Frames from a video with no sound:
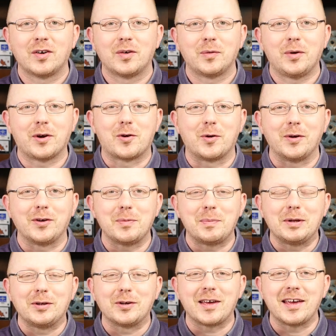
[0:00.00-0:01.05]
We're going to be
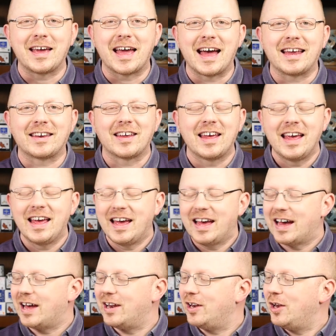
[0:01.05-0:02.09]
looking at
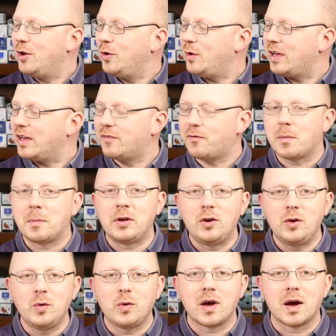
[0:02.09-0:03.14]
a new ink from a
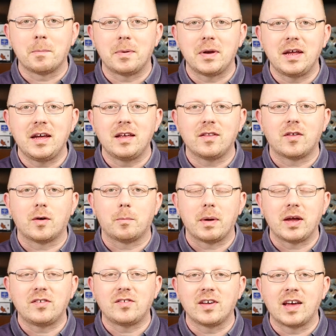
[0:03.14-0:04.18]
new company. They're
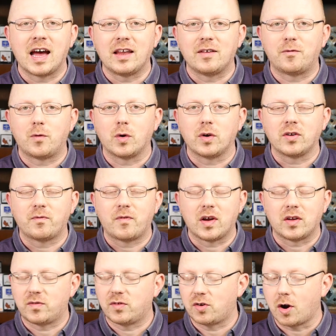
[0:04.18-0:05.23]
based in California,
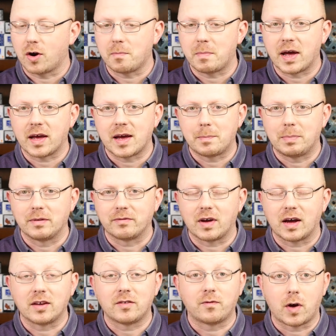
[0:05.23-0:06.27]
started by a couple of
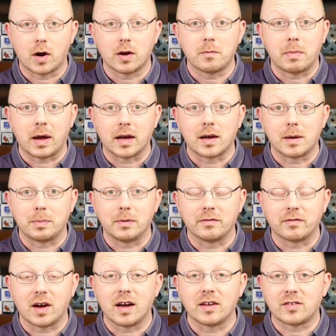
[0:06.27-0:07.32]
guys, farted by a couple
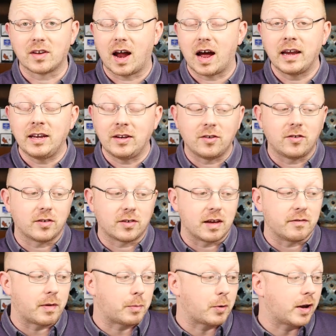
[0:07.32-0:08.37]
of guys, and I need to just
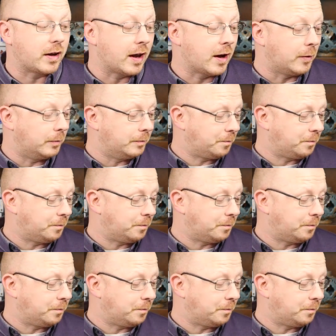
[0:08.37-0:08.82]
give up right now.